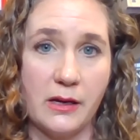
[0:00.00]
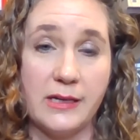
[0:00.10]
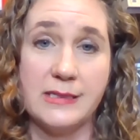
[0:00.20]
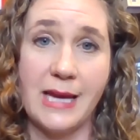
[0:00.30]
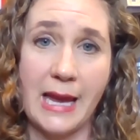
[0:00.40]

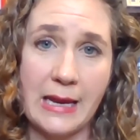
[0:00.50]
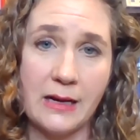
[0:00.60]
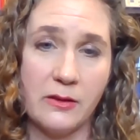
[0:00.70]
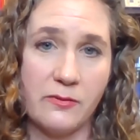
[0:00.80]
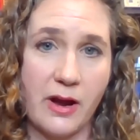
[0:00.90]

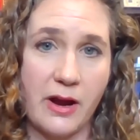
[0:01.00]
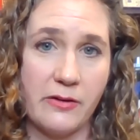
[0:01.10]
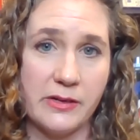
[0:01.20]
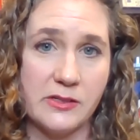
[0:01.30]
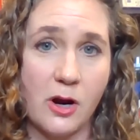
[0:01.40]
contain the
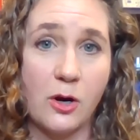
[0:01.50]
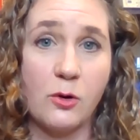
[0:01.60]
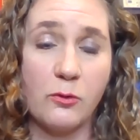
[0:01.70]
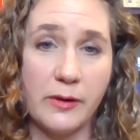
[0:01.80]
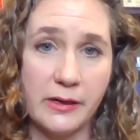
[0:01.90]
virus, are
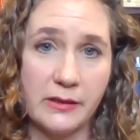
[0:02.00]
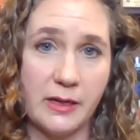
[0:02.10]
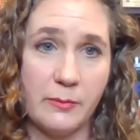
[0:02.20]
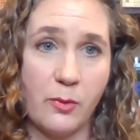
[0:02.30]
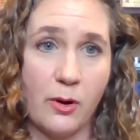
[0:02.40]

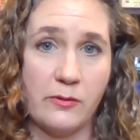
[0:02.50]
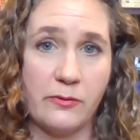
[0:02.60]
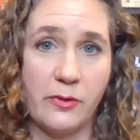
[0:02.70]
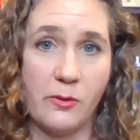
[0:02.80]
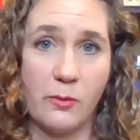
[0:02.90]
critically important
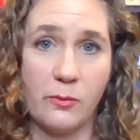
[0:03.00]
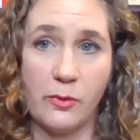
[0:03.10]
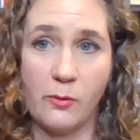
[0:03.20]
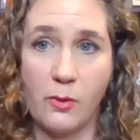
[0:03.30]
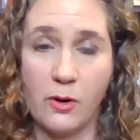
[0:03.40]
for
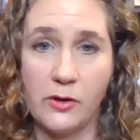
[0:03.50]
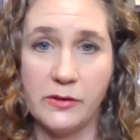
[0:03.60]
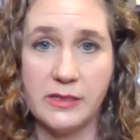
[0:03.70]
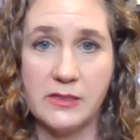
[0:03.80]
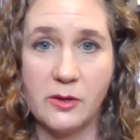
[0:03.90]
the
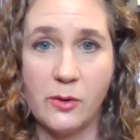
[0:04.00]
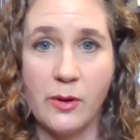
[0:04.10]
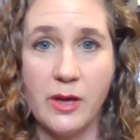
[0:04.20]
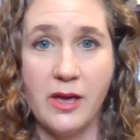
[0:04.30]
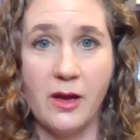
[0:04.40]
world. And
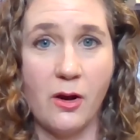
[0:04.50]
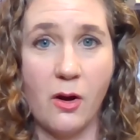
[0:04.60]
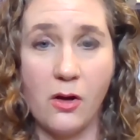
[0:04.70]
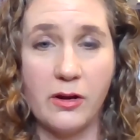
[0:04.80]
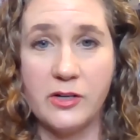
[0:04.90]
so
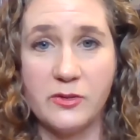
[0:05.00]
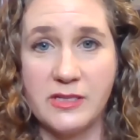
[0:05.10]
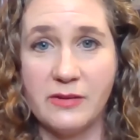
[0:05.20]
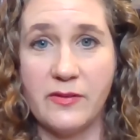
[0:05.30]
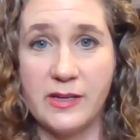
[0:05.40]
all
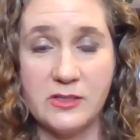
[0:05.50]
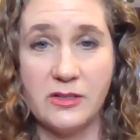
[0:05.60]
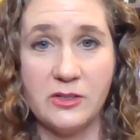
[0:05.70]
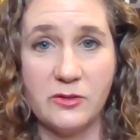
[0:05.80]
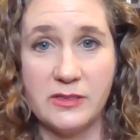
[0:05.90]
countries have a
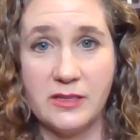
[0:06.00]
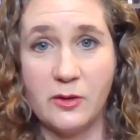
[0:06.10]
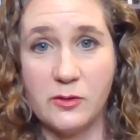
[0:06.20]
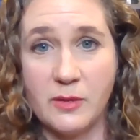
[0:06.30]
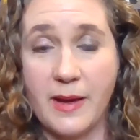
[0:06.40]
vested interest in
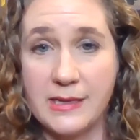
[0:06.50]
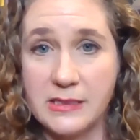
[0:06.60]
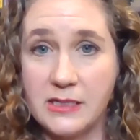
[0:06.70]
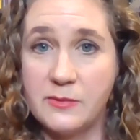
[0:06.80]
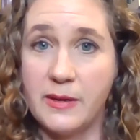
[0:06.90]
those
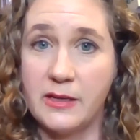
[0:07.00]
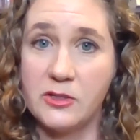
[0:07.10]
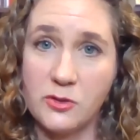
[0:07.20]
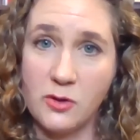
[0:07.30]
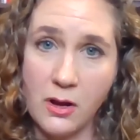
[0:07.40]
capacities being
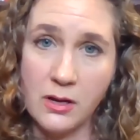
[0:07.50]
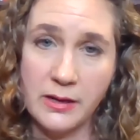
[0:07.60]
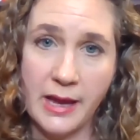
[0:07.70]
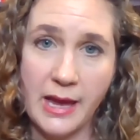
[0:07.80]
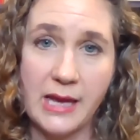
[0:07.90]

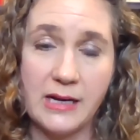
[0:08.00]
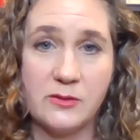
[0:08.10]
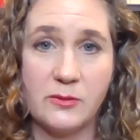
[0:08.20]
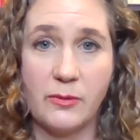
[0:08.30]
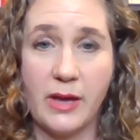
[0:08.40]
strong,
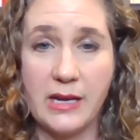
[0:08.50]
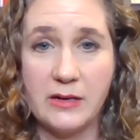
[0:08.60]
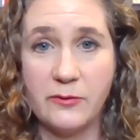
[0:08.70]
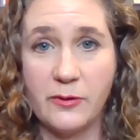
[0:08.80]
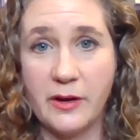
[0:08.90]

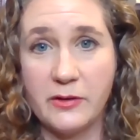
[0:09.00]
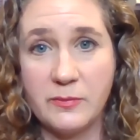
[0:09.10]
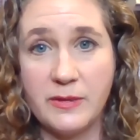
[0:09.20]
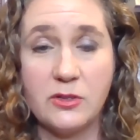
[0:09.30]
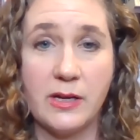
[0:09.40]
and for there
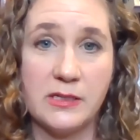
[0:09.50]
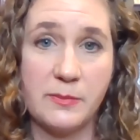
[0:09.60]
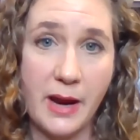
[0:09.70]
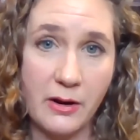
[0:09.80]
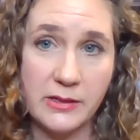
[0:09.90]
to be
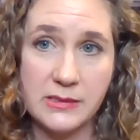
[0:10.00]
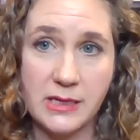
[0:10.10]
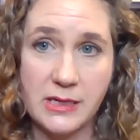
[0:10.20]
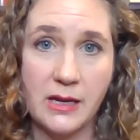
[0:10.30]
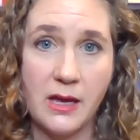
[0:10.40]

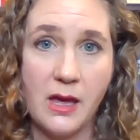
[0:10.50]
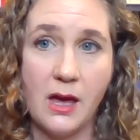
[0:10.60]
transparency